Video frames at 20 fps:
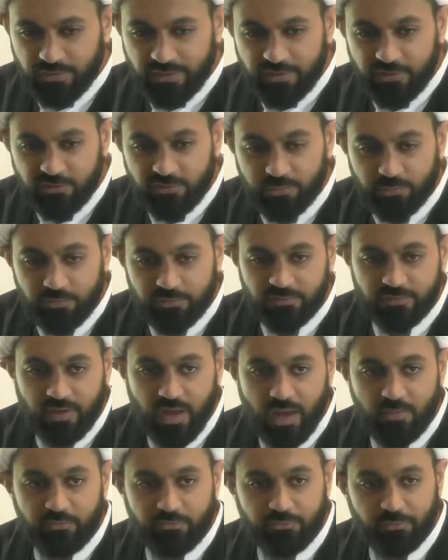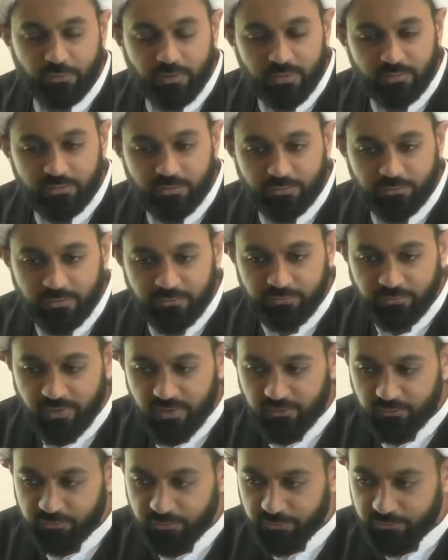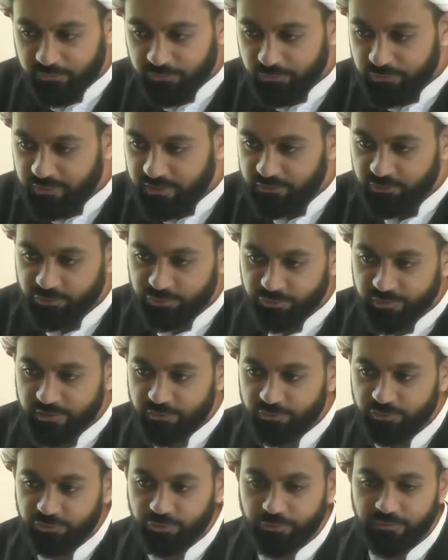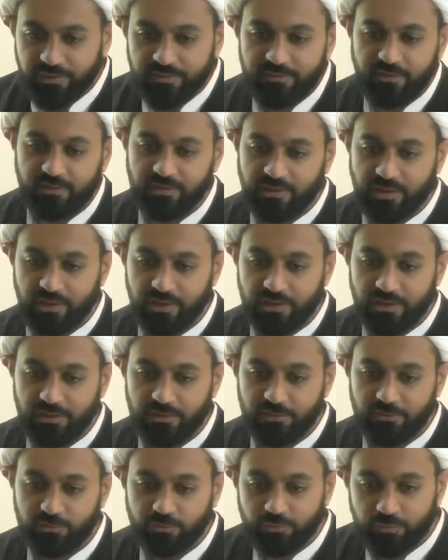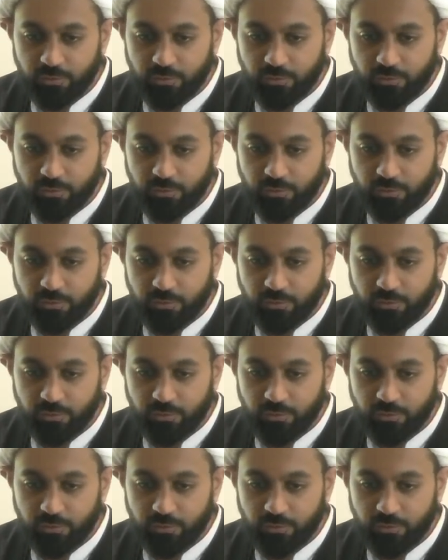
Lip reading: it is mustahab for him to refrain from food and drink during the day to